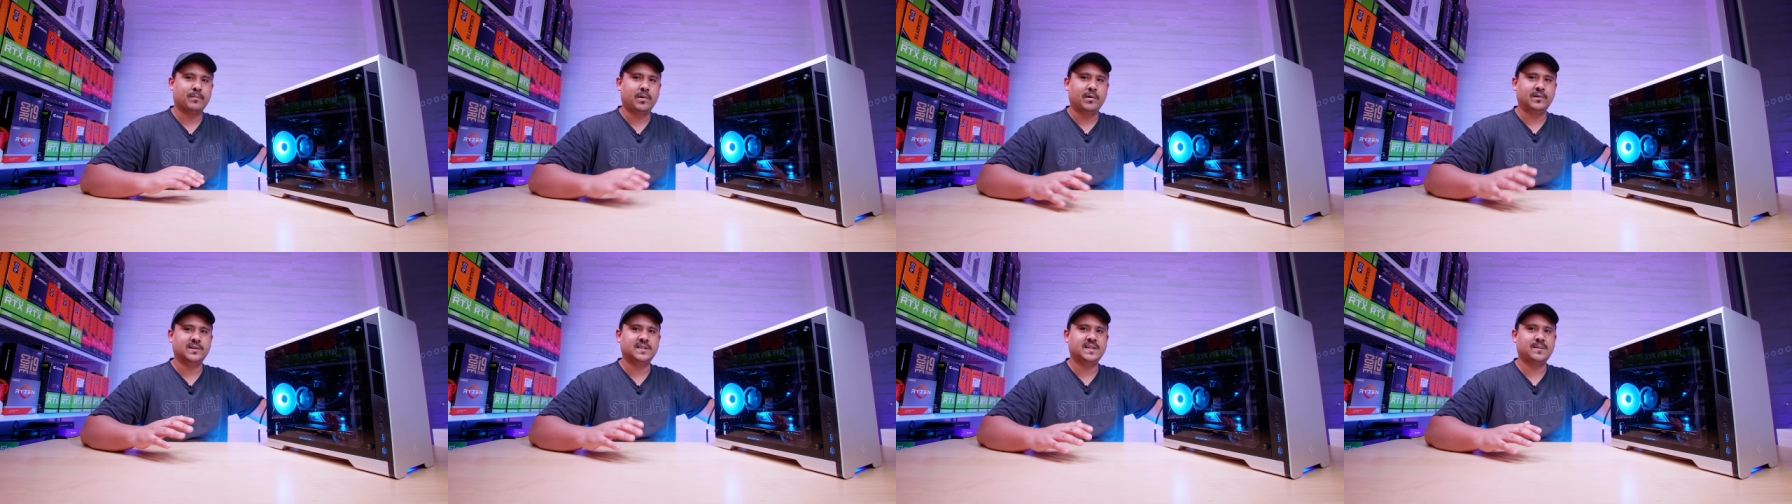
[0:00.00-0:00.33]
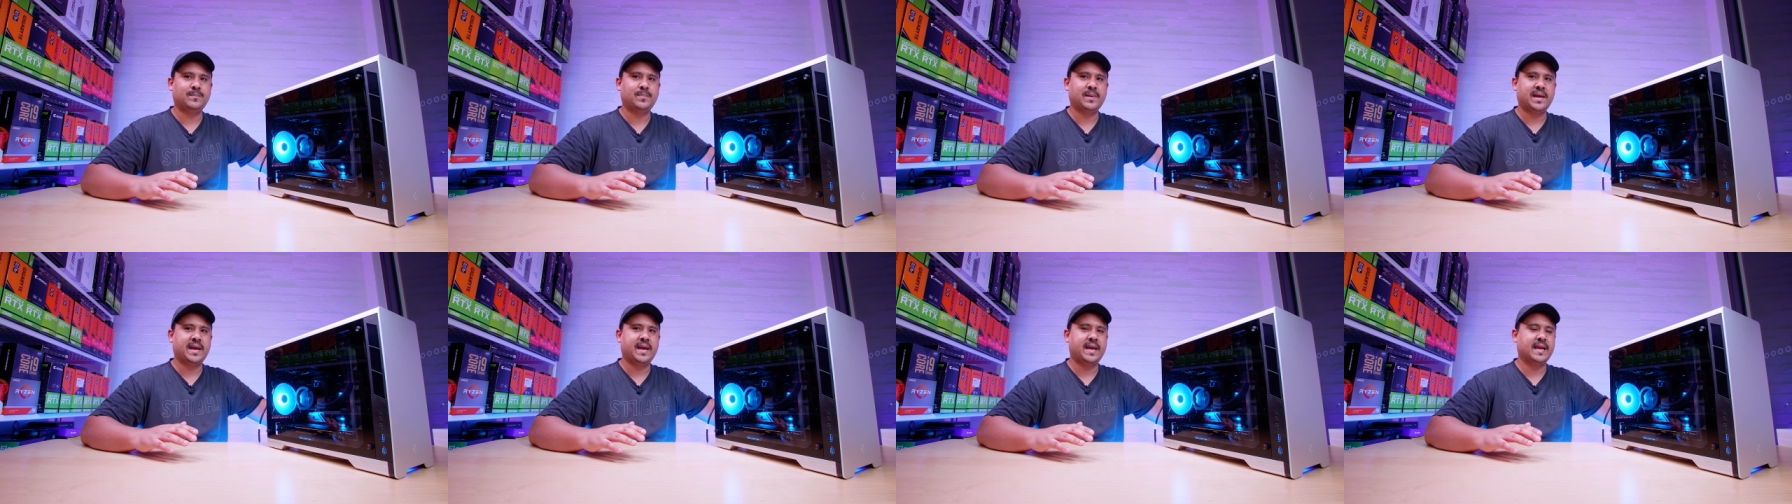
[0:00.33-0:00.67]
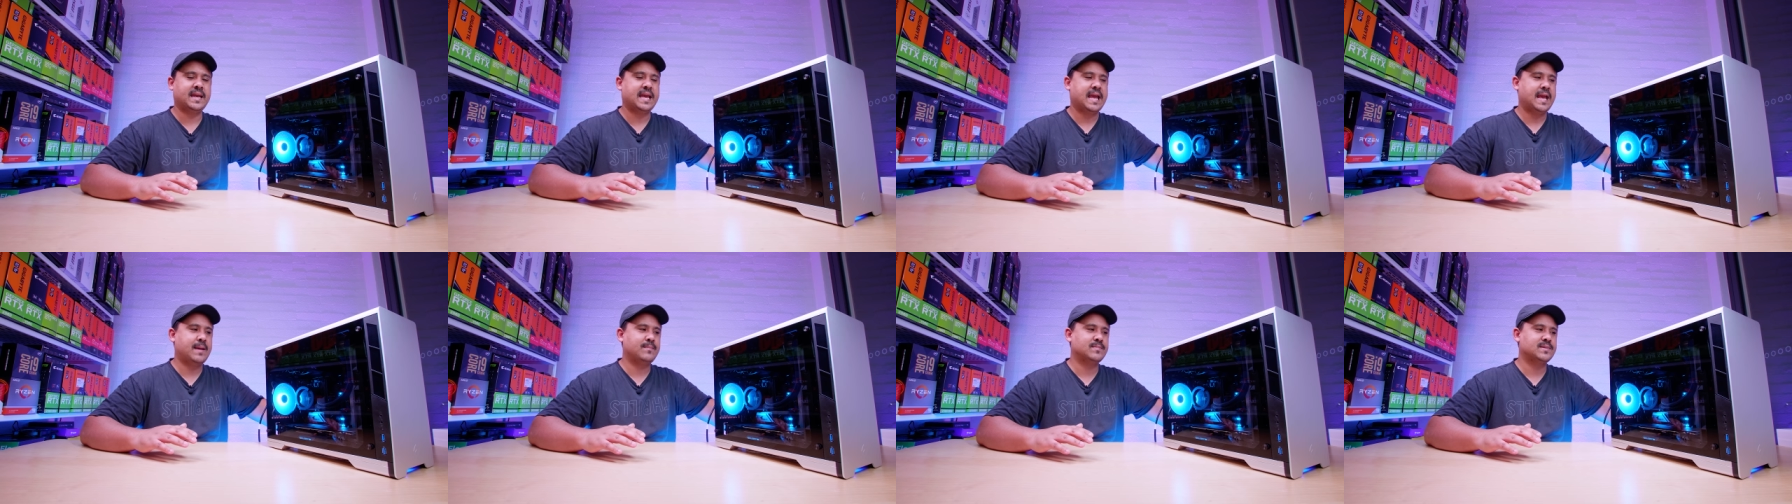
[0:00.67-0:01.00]

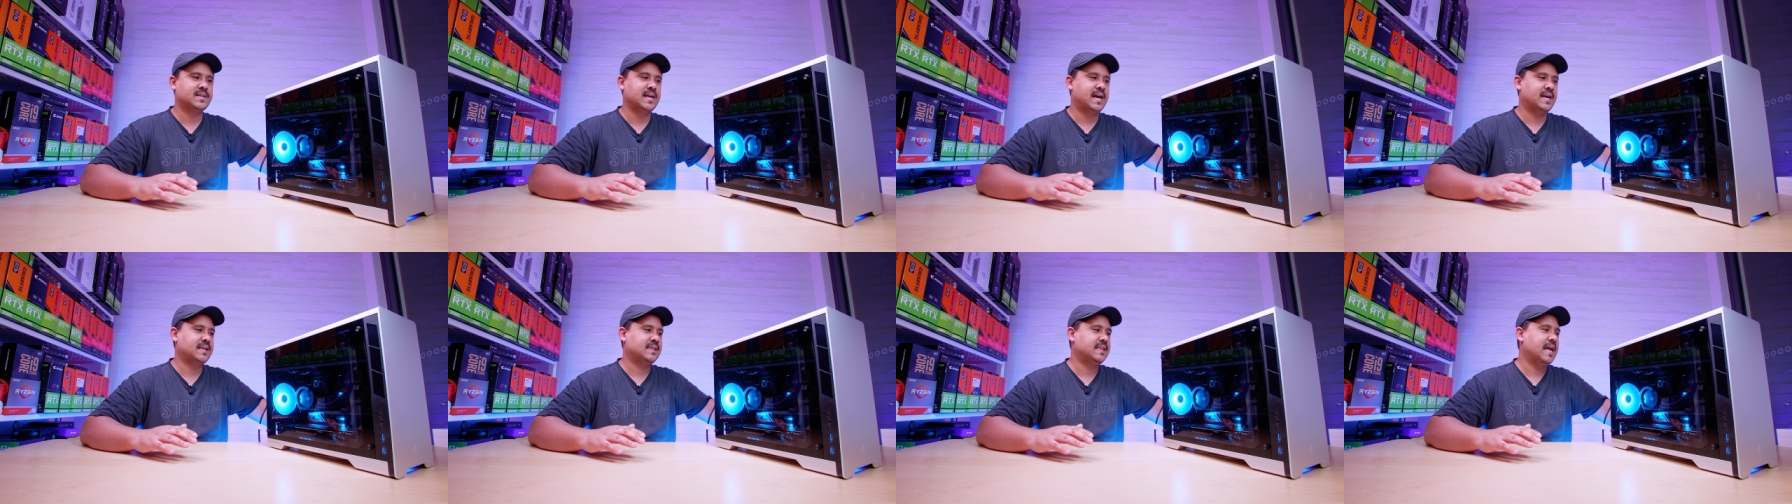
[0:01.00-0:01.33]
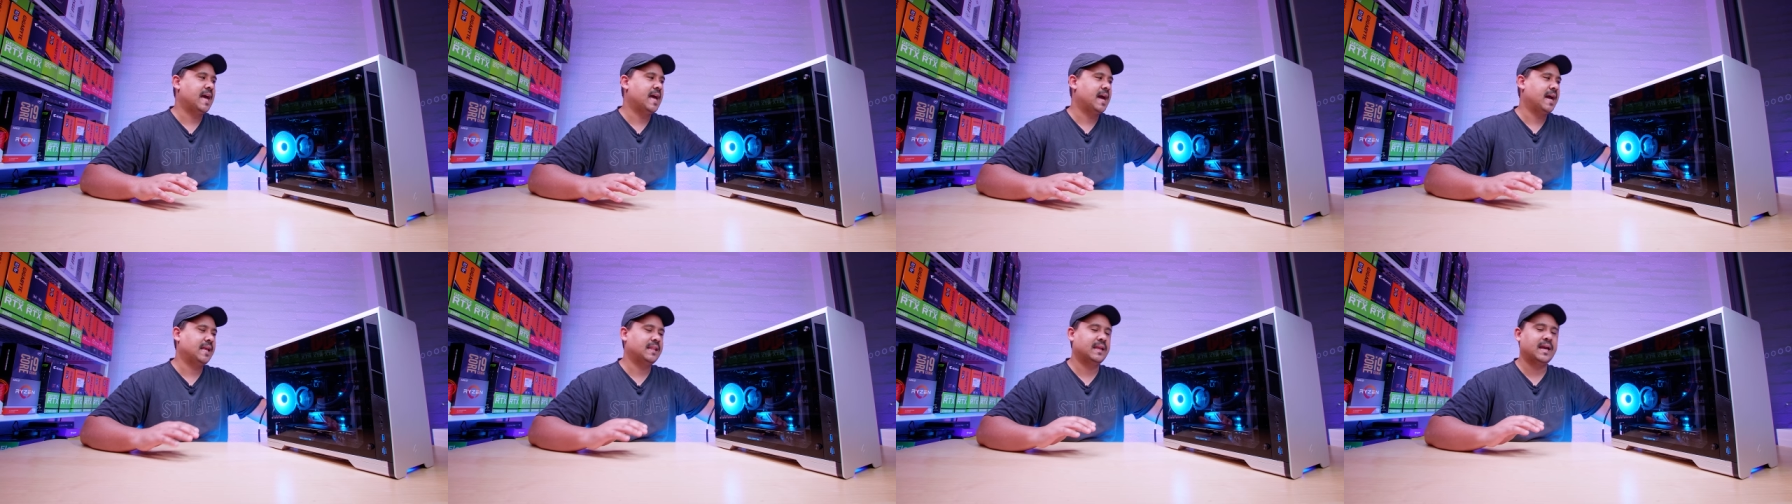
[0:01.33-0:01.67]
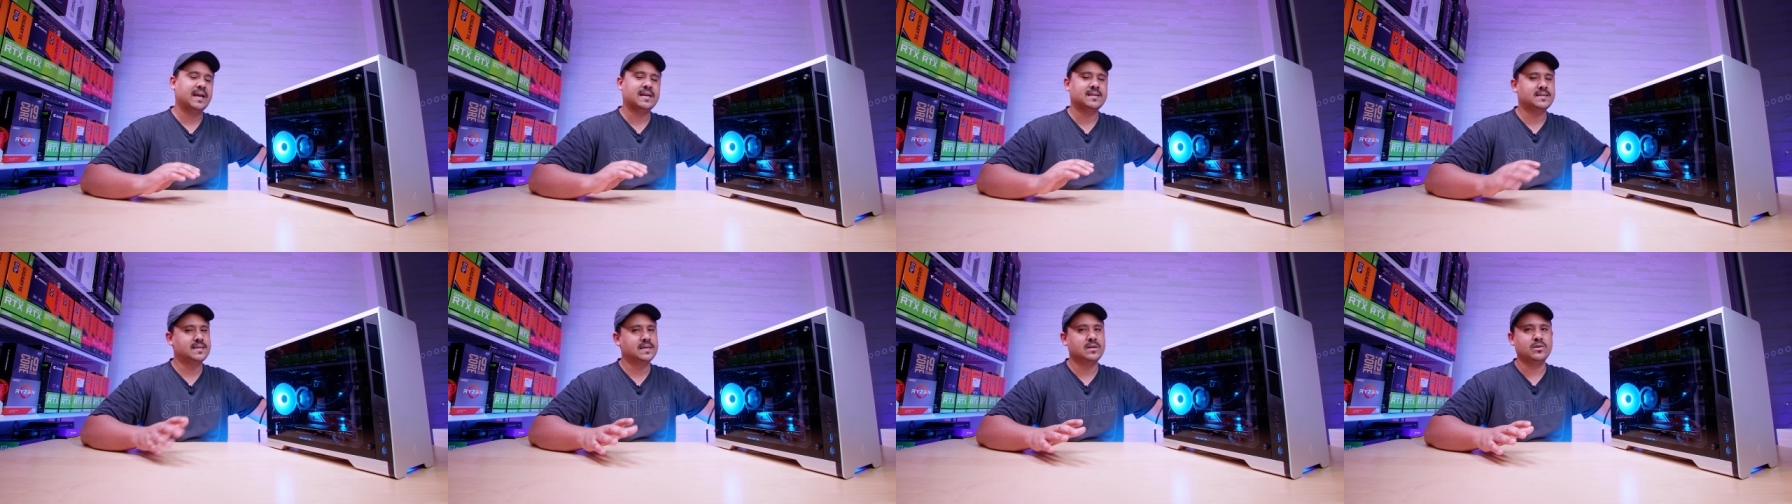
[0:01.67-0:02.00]
multiplayer games like that. I
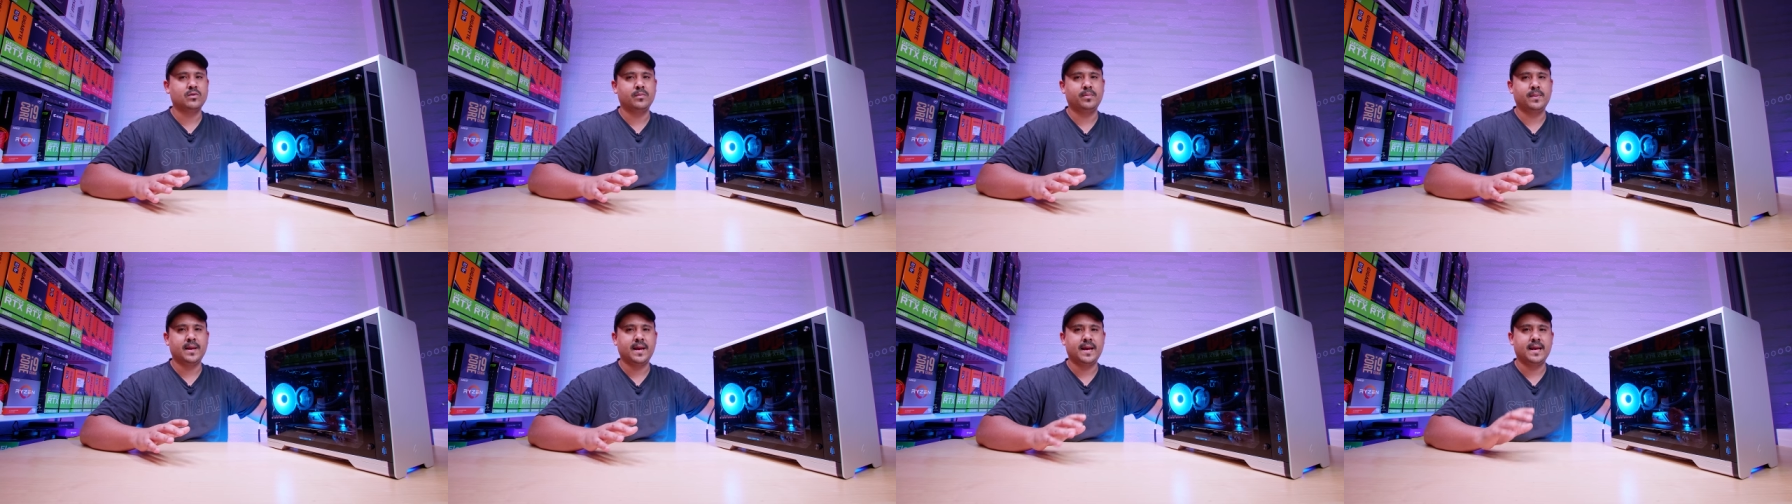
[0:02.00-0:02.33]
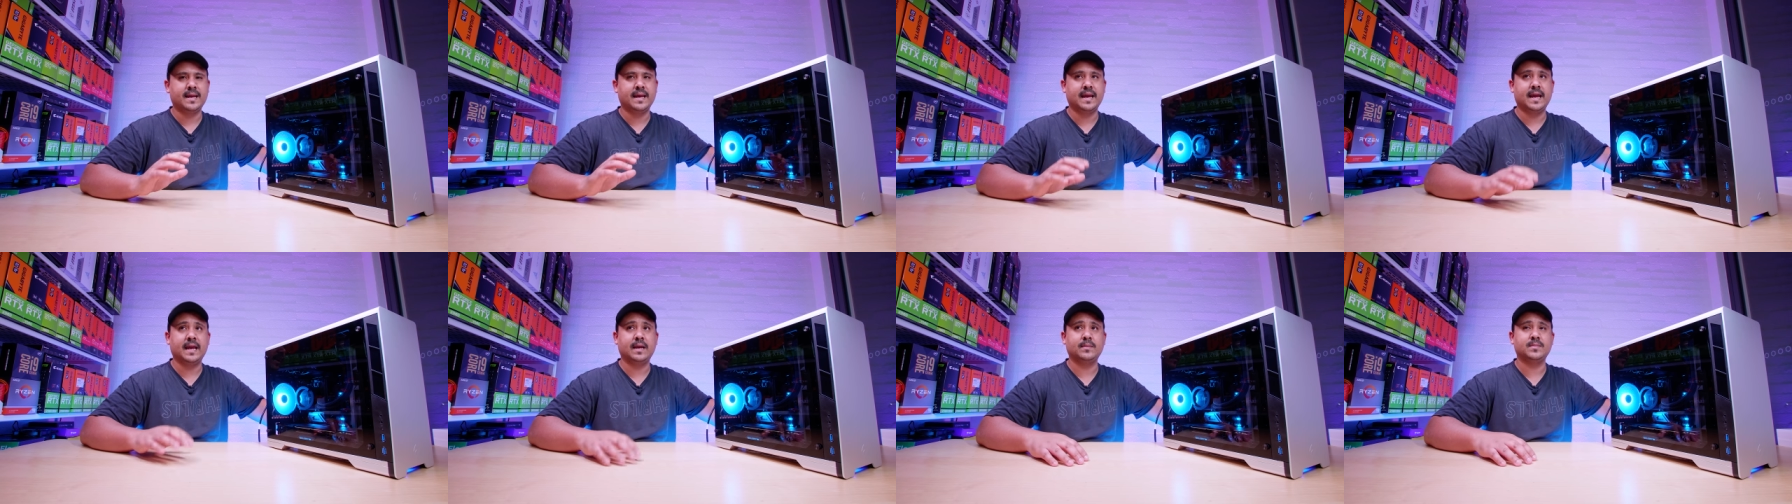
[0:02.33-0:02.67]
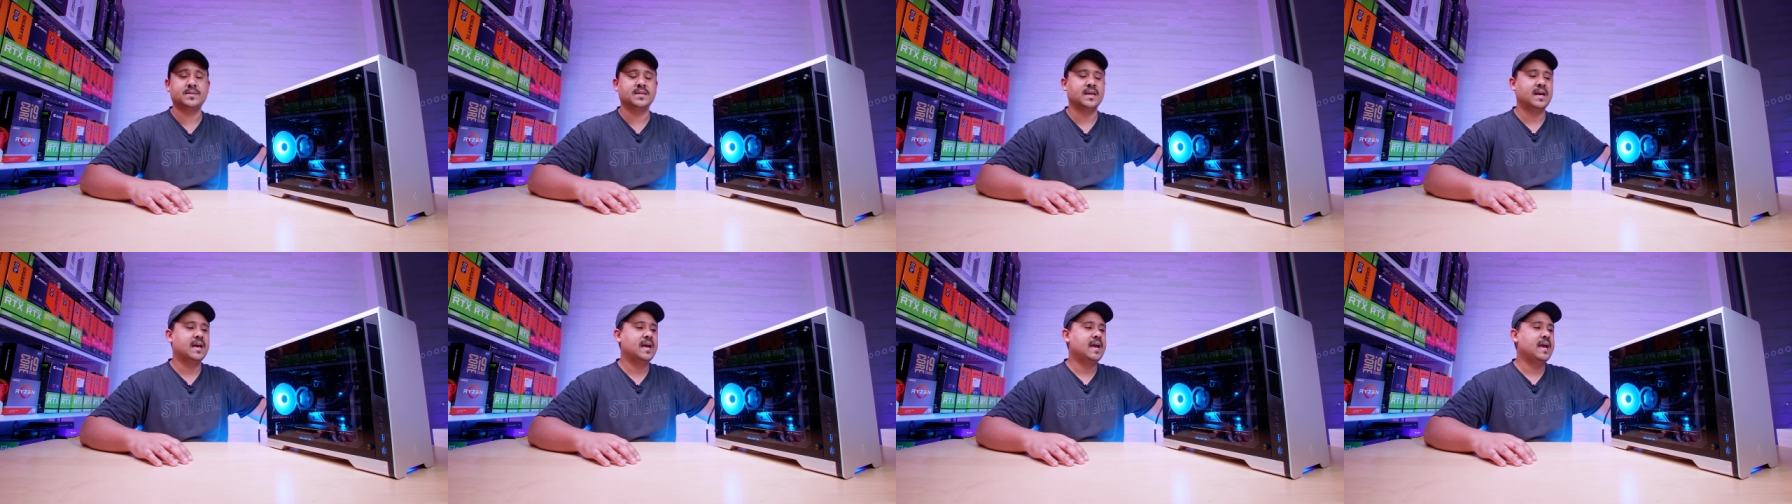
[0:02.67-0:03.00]
like single player
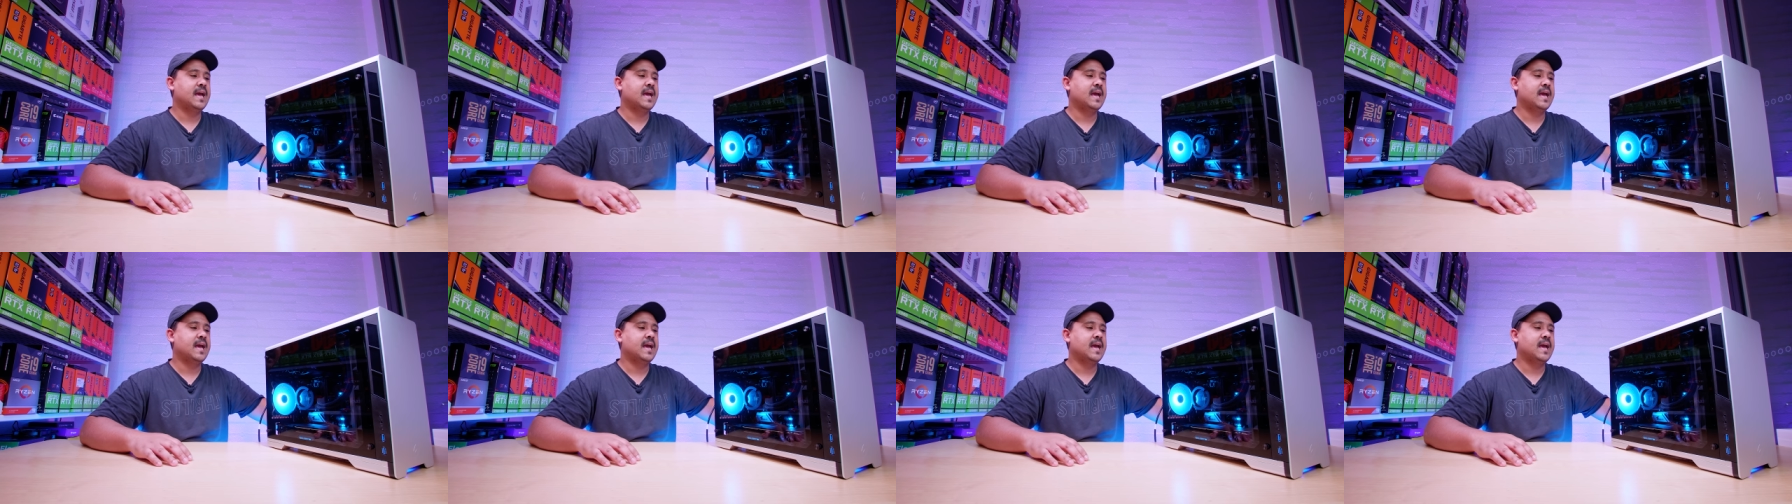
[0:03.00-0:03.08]
games.